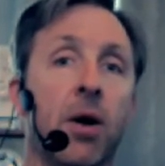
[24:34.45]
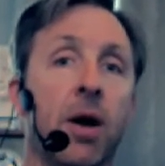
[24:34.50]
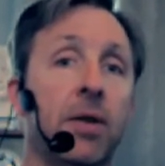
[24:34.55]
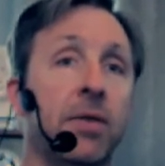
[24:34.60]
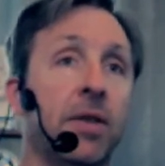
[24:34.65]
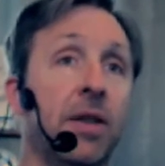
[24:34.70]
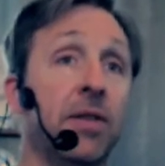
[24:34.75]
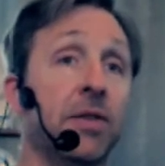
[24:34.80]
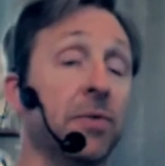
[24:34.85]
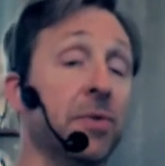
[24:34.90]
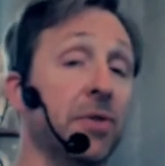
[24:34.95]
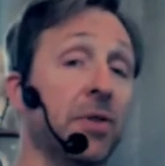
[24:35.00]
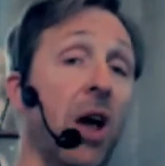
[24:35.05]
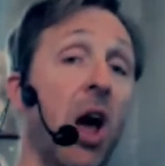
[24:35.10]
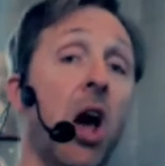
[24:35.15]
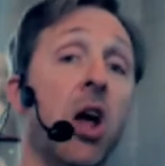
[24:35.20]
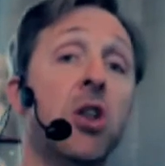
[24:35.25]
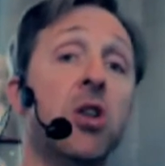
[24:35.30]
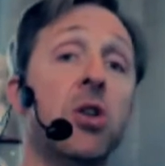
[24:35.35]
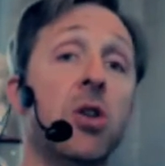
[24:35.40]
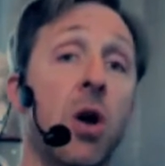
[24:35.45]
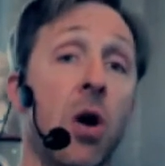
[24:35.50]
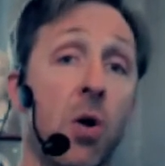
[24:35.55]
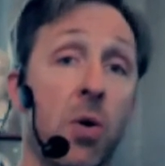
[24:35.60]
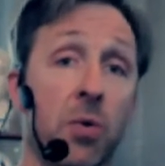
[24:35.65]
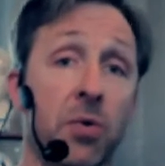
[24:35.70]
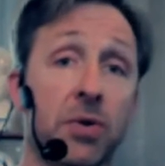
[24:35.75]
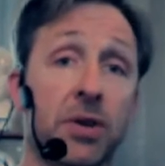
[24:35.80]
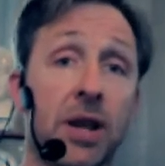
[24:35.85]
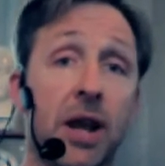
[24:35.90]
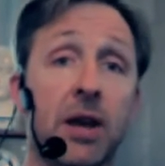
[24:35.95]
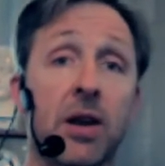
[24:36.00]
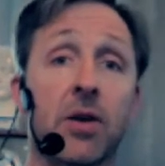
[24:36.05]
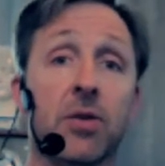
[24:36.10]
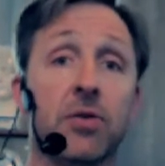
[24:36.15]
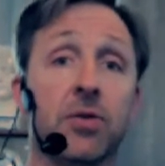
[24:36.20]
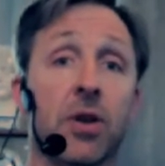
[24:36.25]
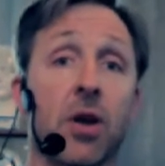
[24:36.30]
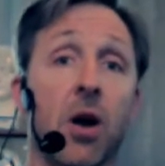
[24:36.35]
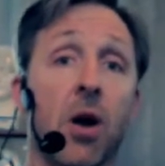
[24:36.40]
And this was unknown 10
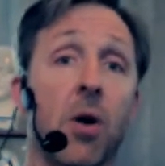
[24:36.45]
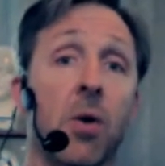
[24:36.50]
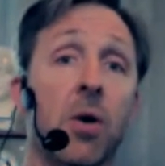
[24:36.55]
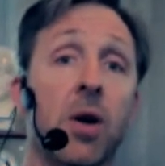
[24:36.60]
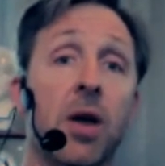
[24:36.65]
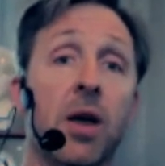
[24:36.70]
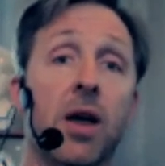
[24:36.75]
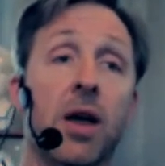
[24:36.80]
years ago.